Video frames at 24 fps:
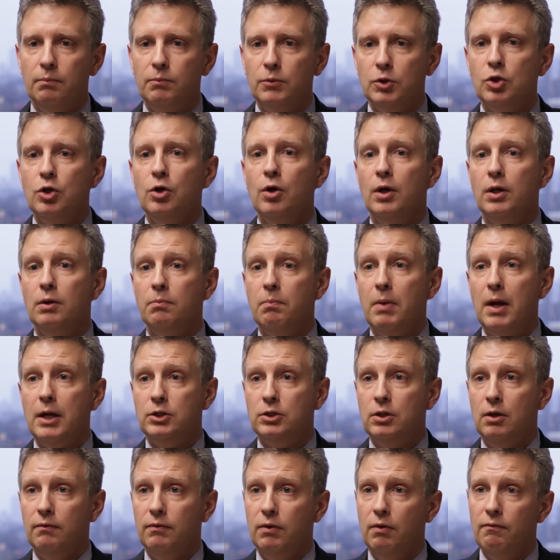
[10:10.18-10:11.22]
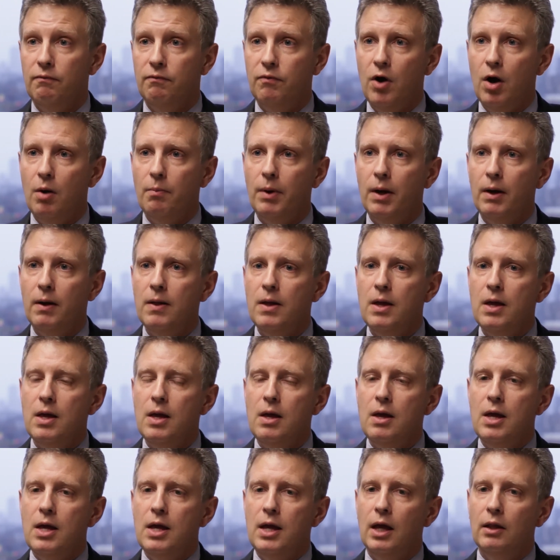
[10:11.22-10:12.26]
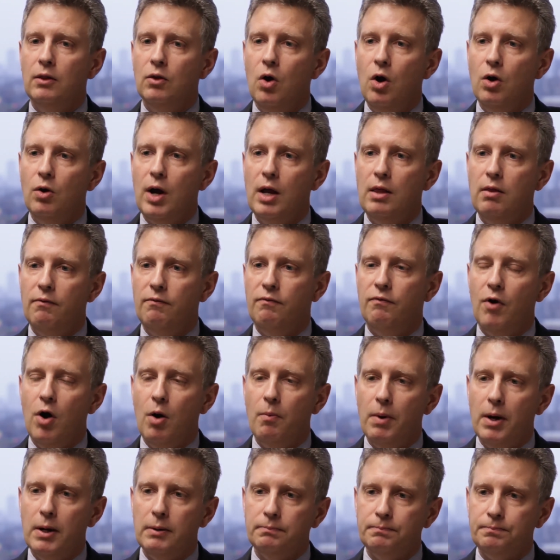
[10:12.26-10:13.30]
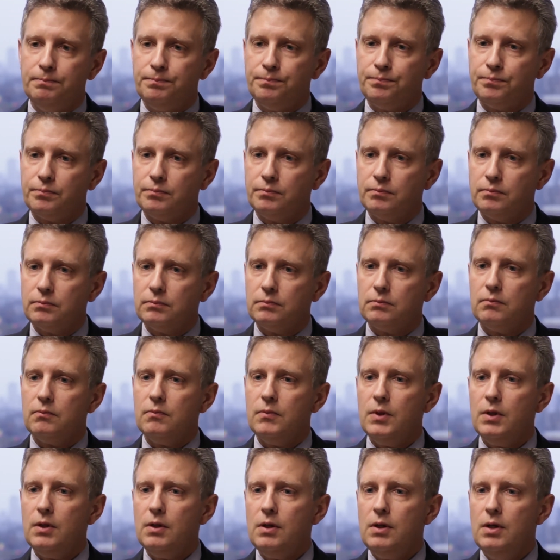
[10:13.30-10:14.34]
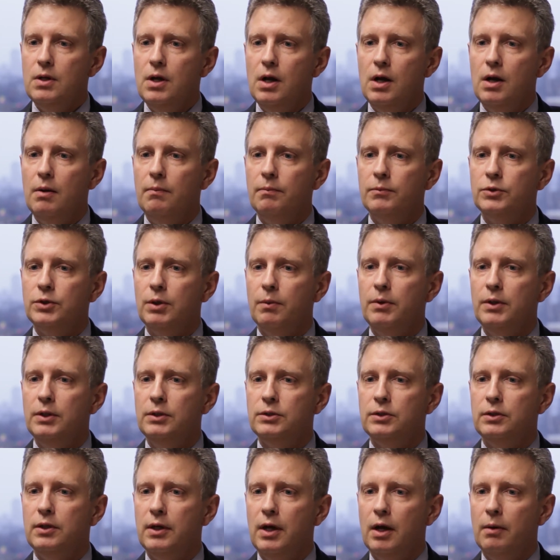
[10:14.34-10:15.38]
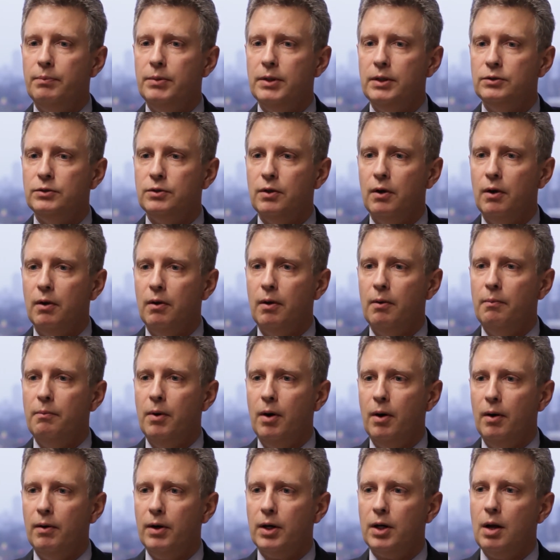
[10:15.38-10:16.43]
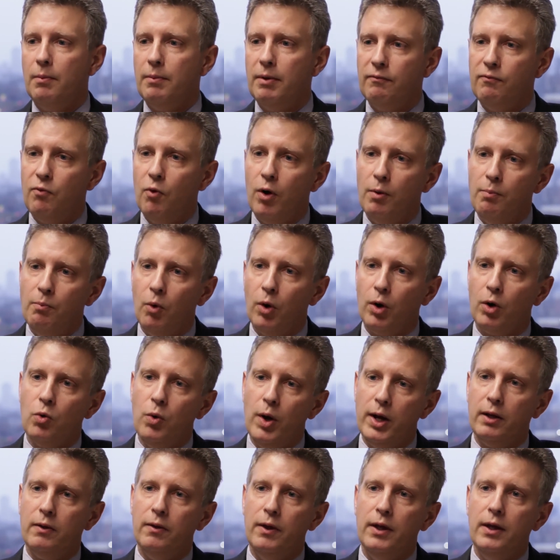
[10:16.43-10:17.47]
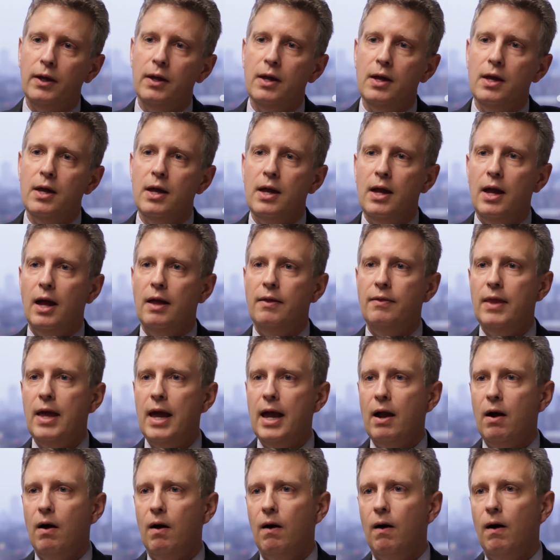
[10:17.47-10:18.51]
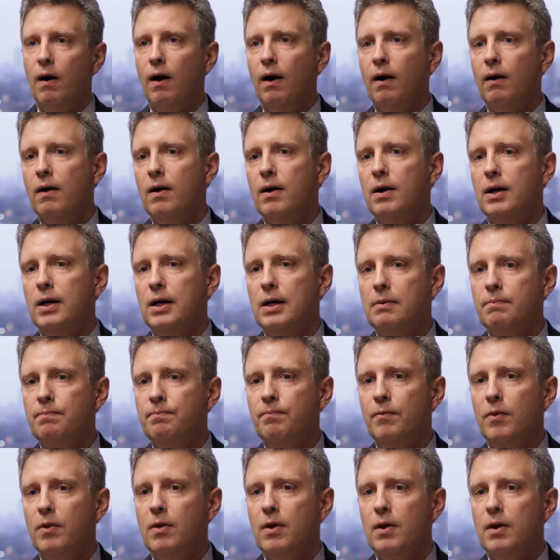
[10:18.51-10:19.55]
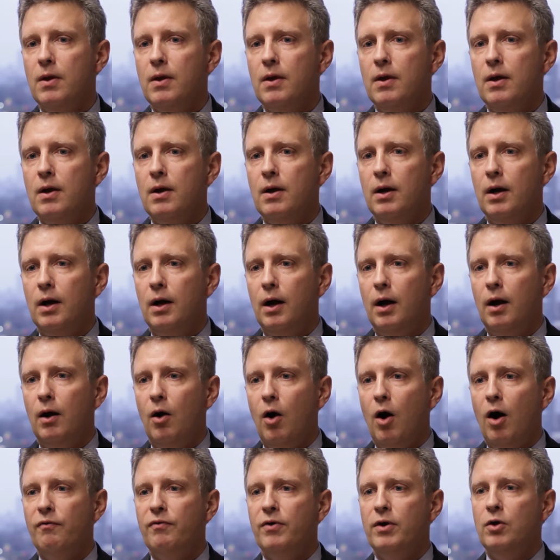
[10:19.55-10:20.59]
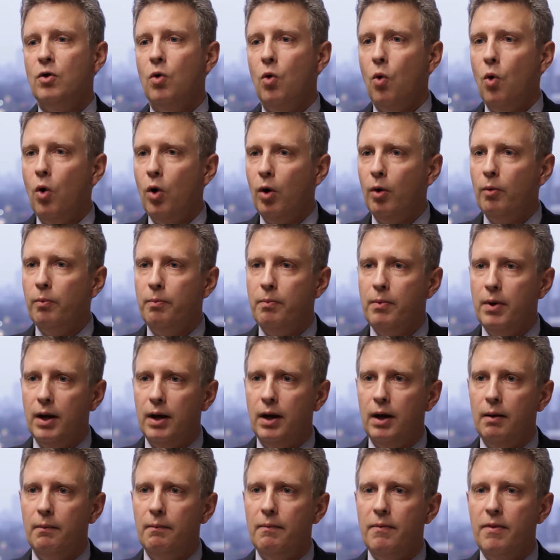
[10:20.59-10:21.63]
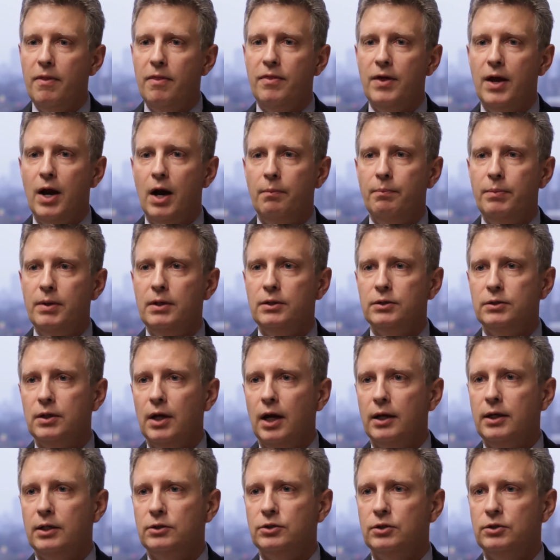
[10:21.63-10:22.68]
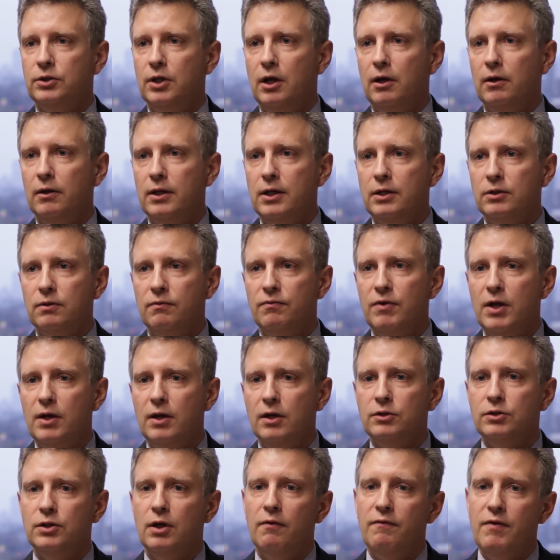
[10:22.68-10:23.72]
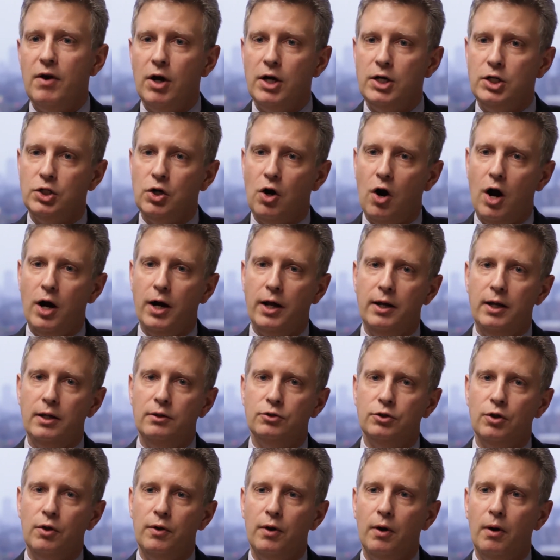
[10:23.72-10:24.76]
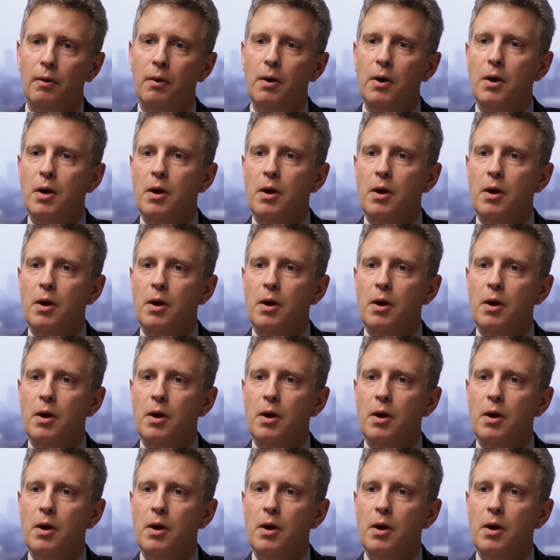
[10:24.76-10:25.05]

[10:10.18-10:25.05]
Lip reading: curing the patient of lymphoma. In low-grade lymphoma, some of these therapies are coming forward more quickly, and they are often oral therapies, not necessarily intravenous. They're very targeted, so they're